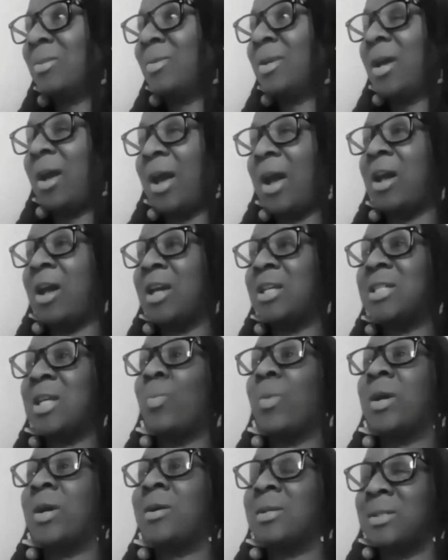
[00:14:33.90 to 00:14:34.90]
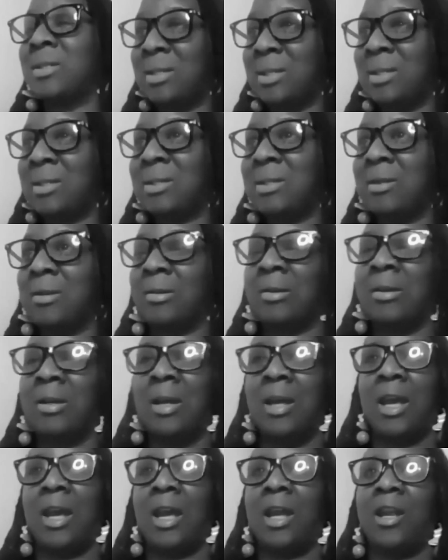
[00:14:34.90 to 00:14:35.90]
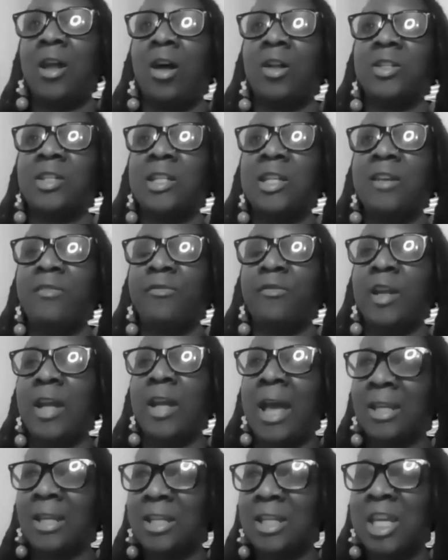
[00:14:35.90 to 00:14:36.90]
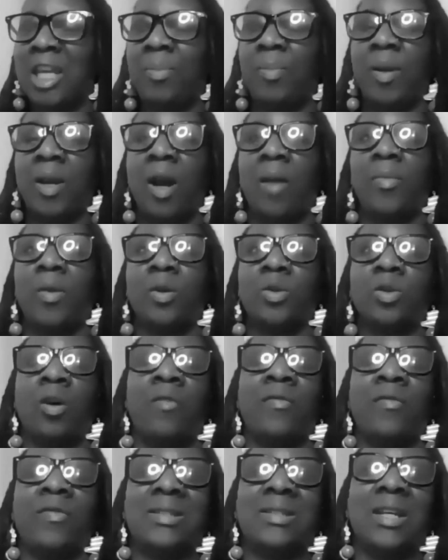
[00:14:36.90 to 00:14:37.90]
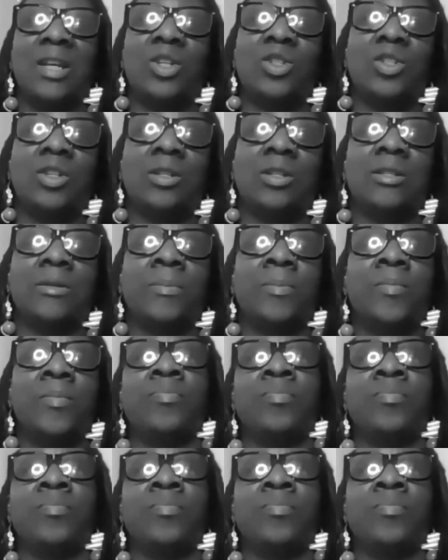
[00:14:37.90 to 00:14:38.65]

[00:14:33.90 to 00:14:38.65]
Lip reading: thing is that we're consistent in our delivery and keeping up those conversations.